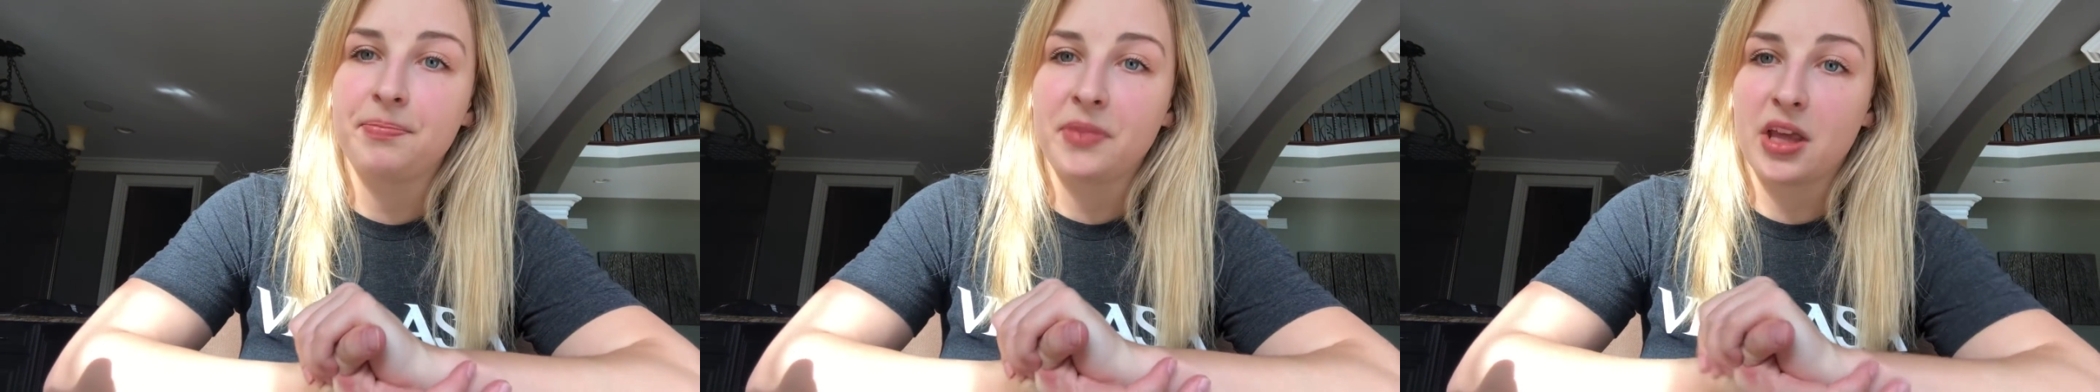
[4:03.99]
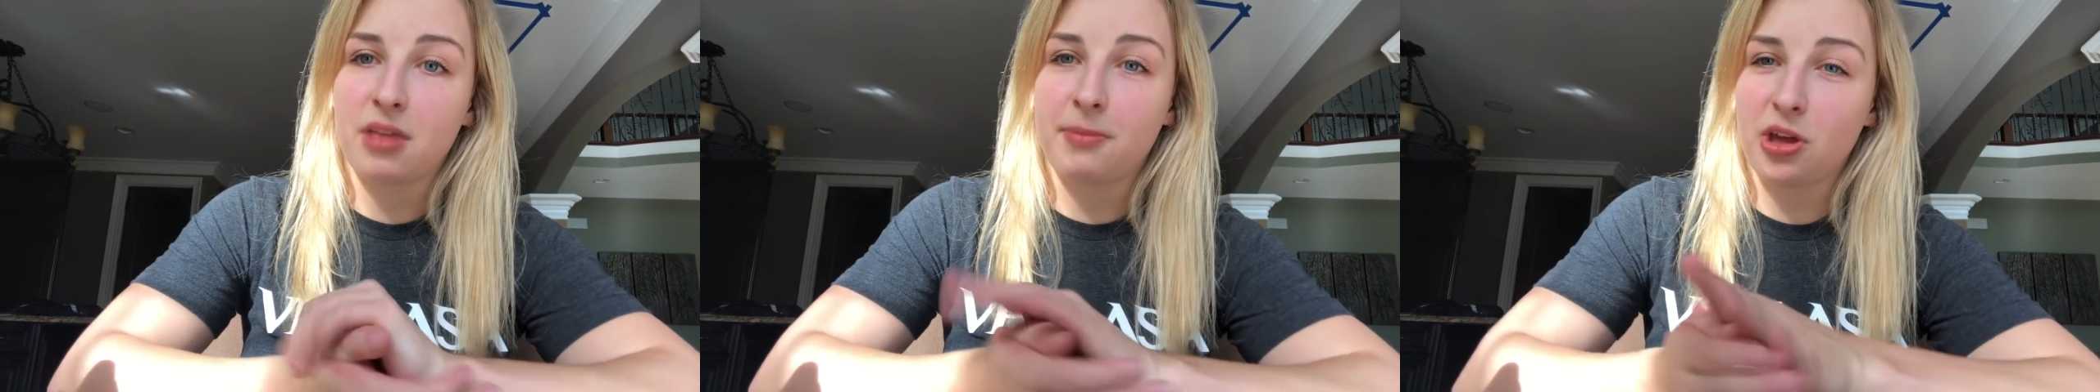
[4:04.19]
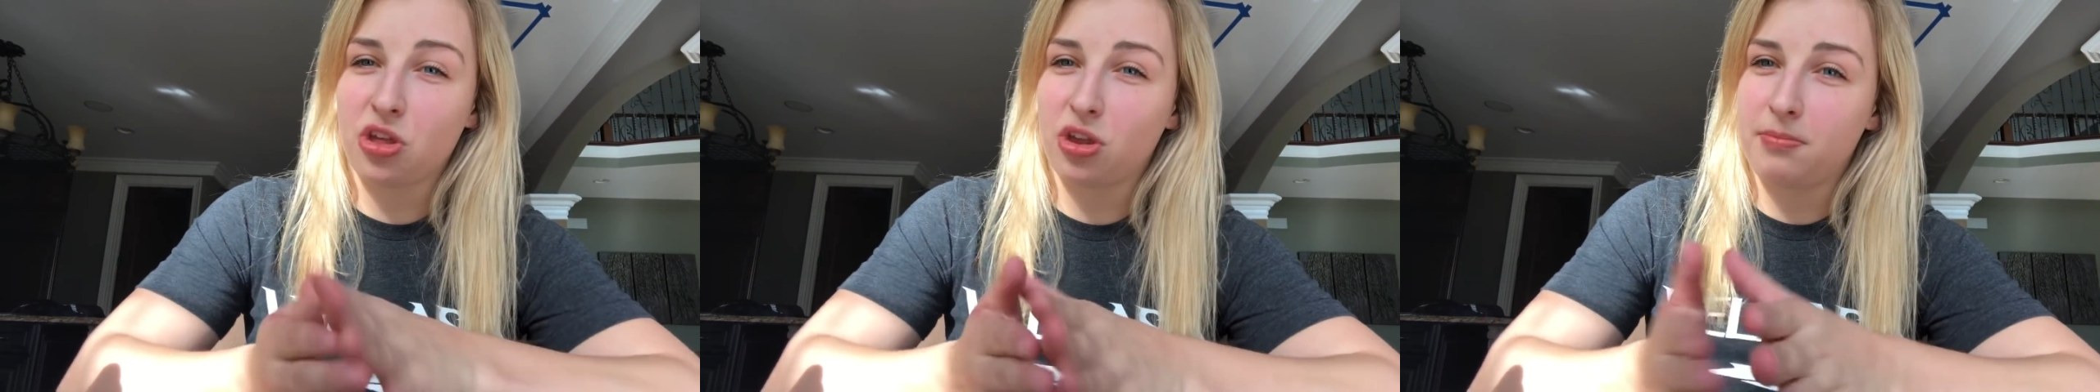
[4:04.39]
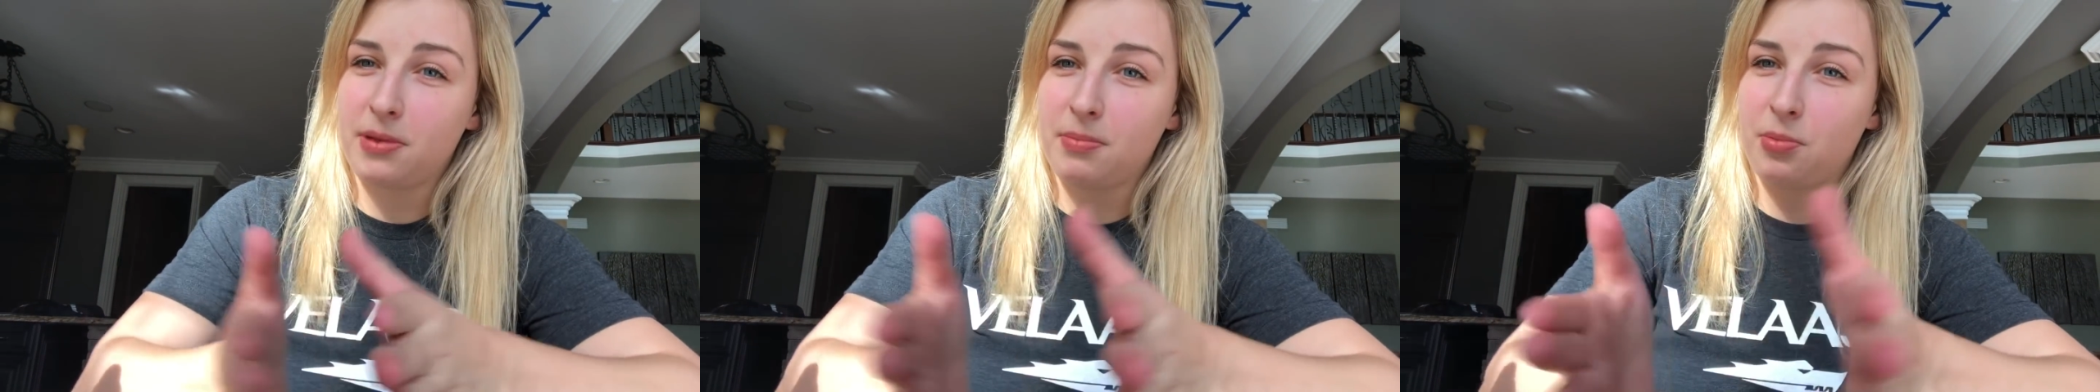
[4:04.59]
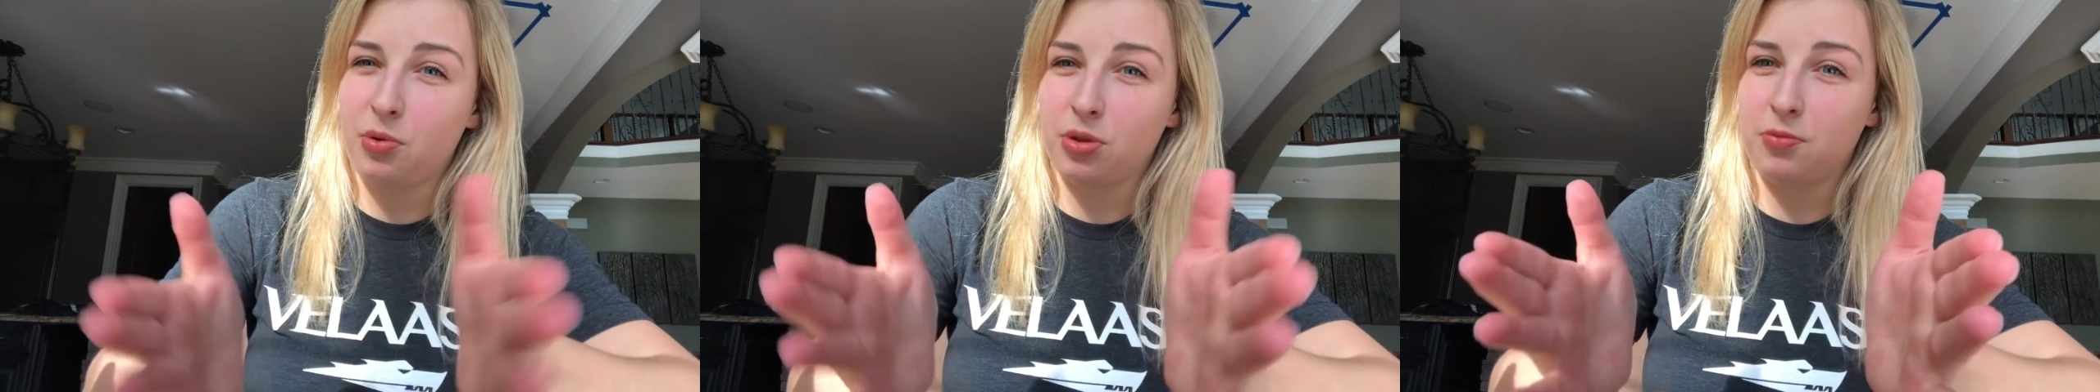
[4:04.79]
especially
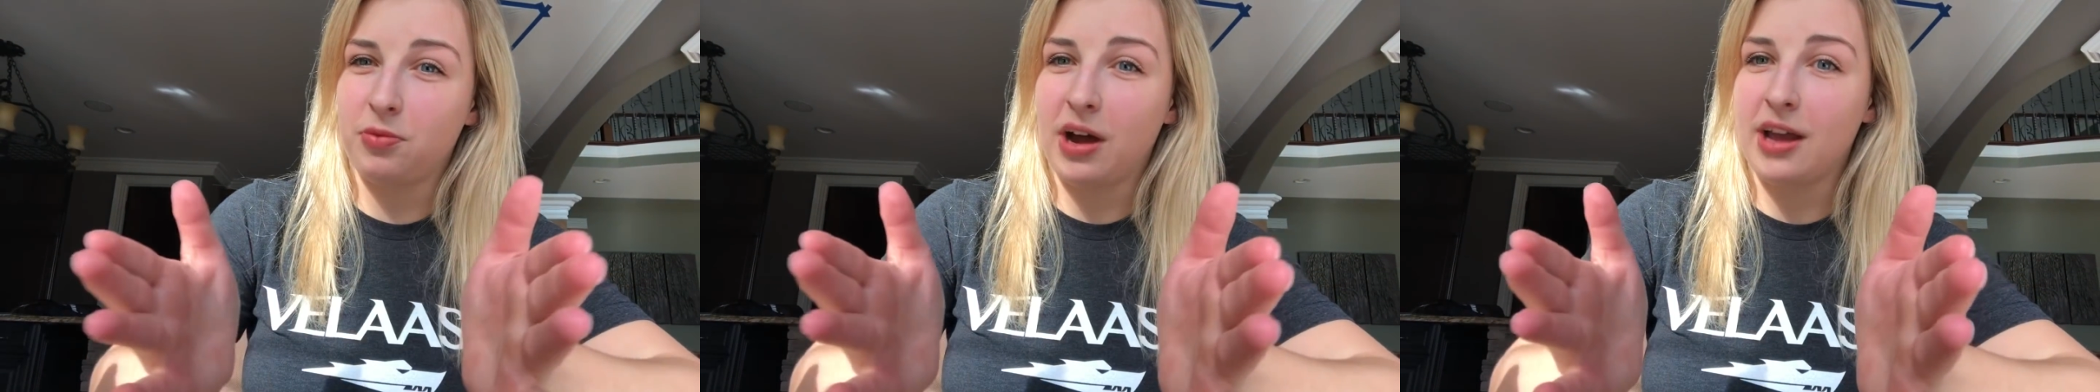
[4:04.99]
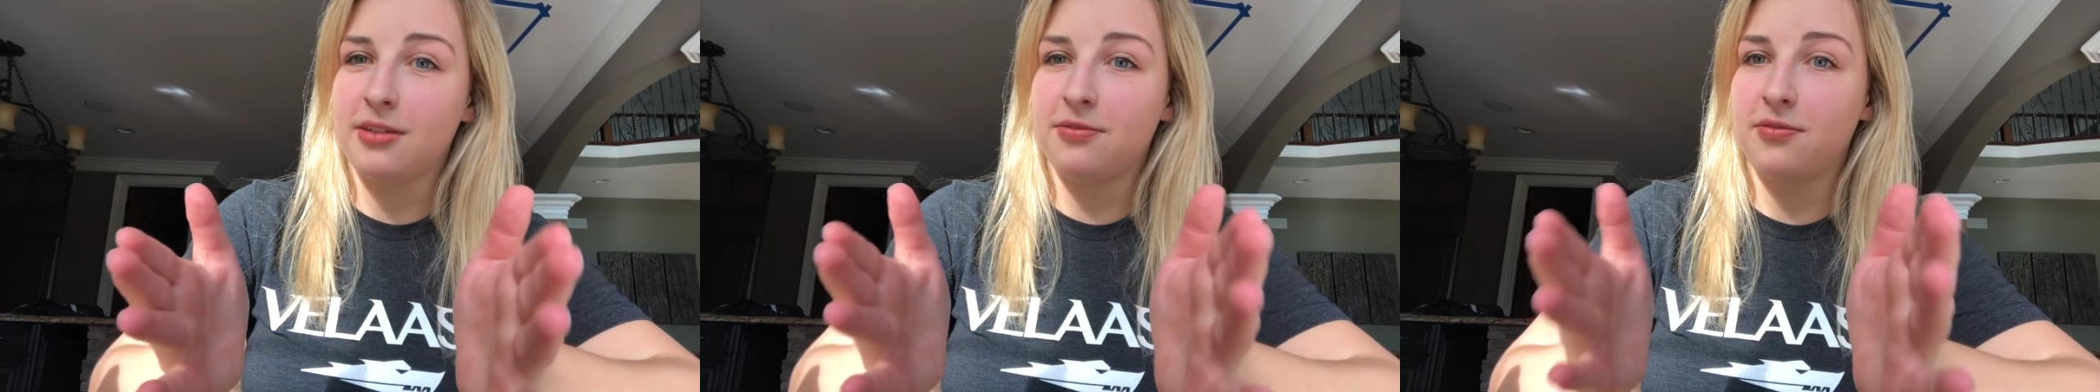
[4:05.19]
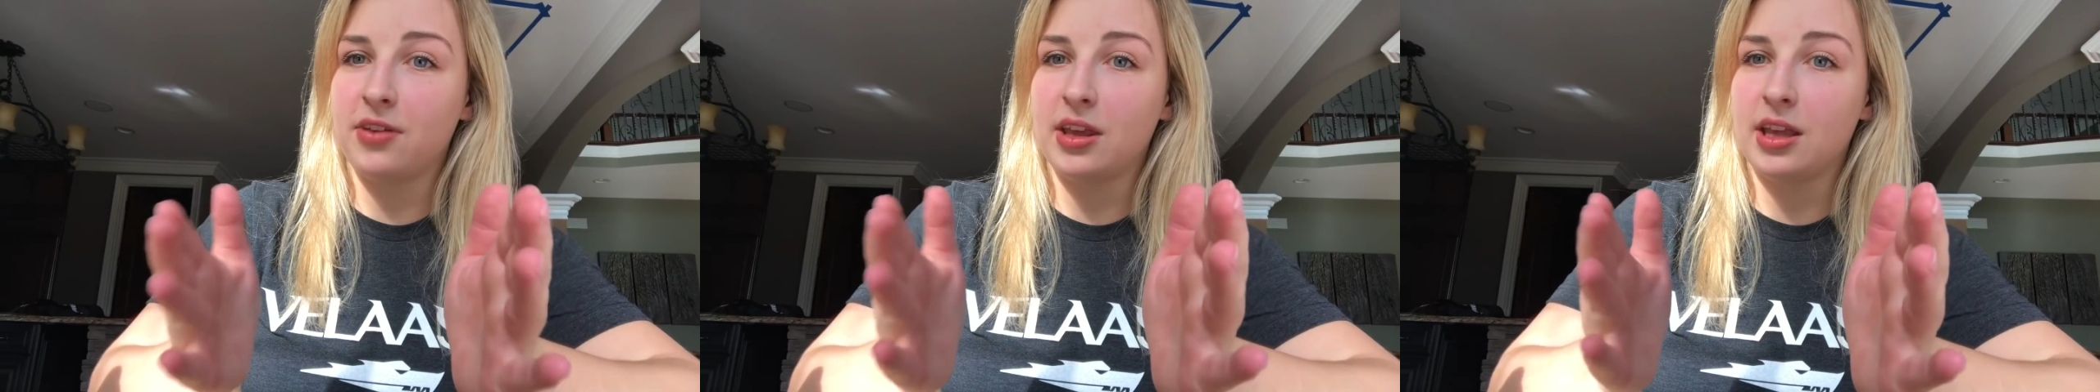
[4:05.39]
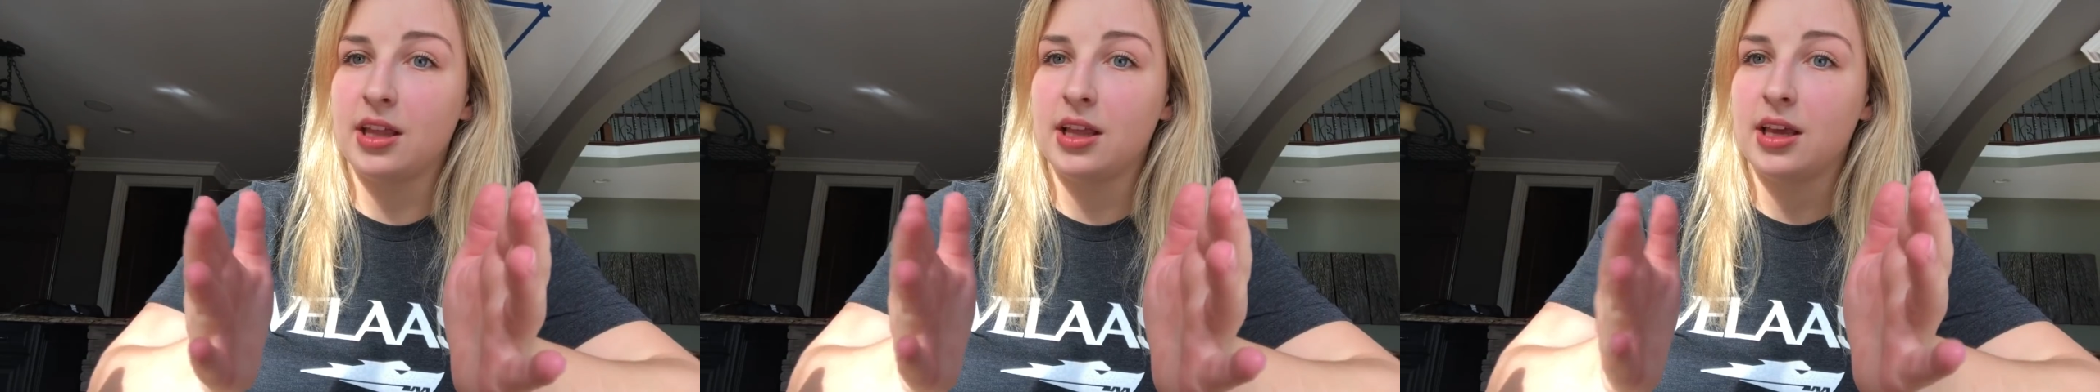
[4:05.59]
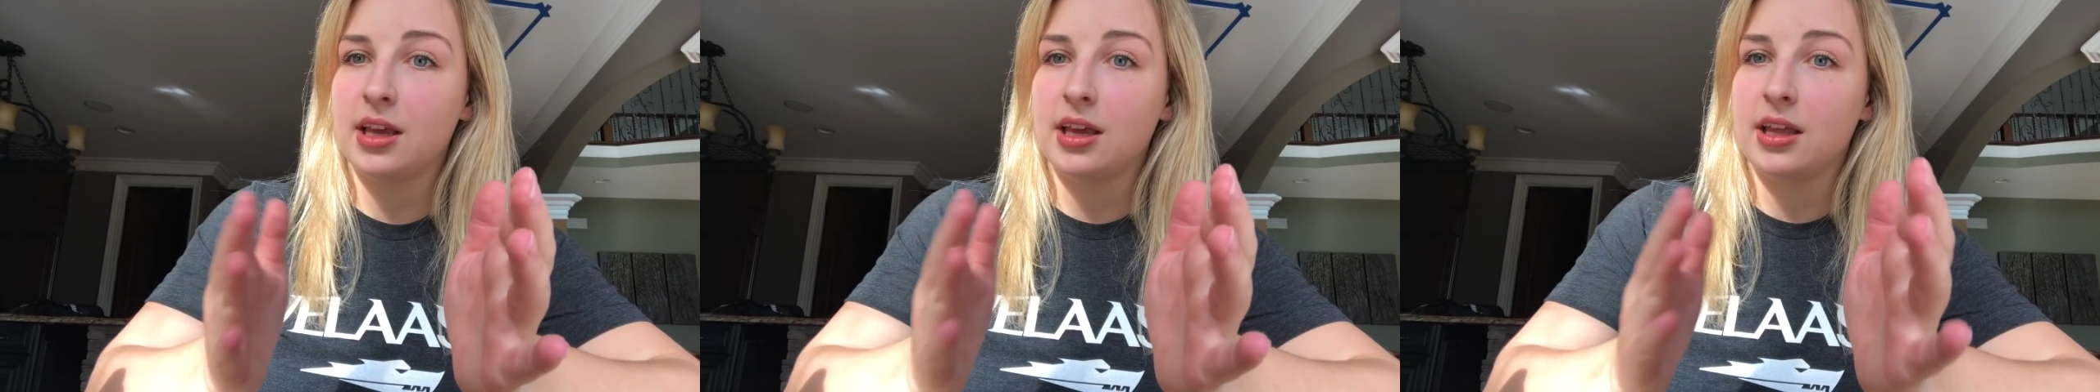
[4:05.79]
people with wide feet,